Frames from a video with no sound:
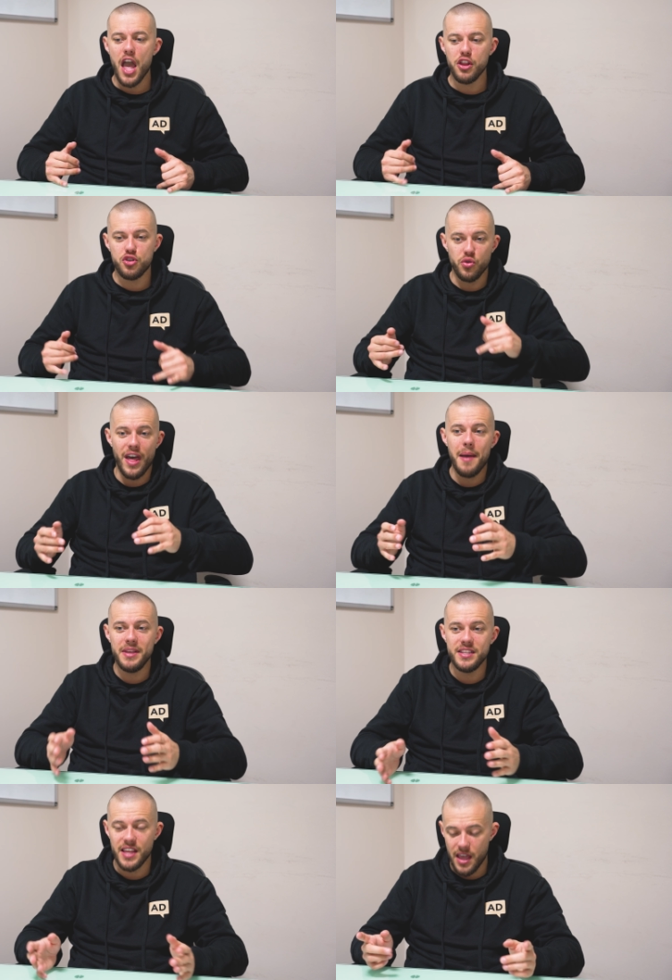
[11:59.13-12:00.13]
and so that
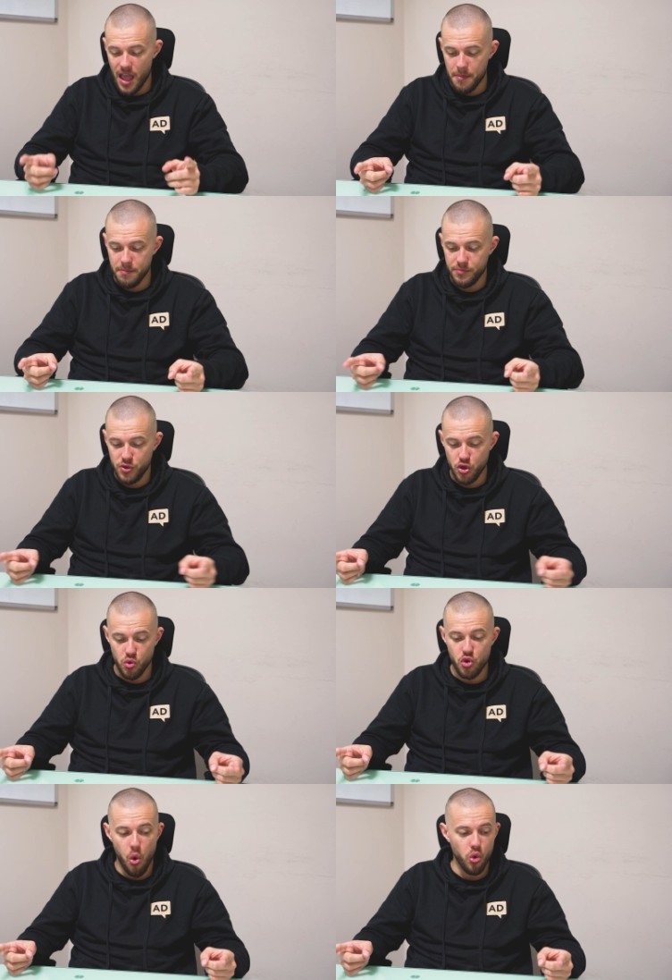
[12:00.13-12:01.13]
means that I'm you
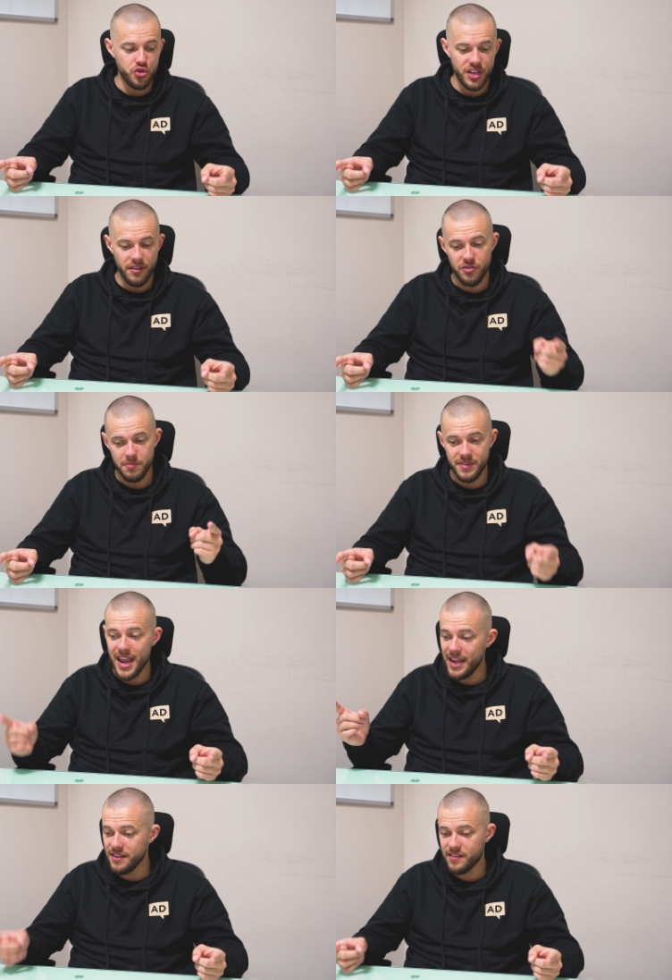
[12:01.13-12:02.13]
know coaching from
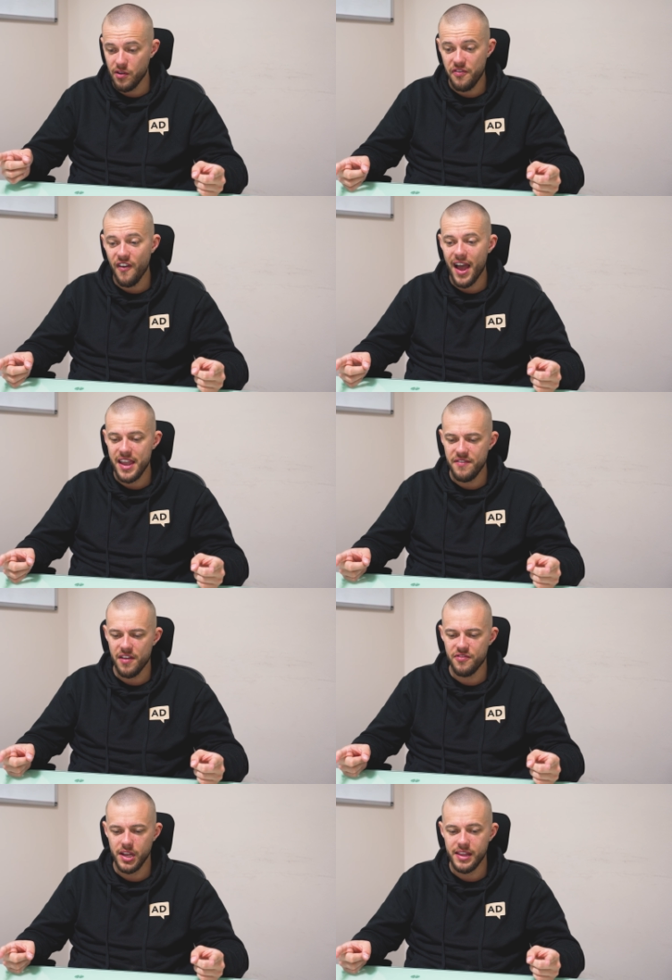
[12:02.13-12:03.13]
nine until five every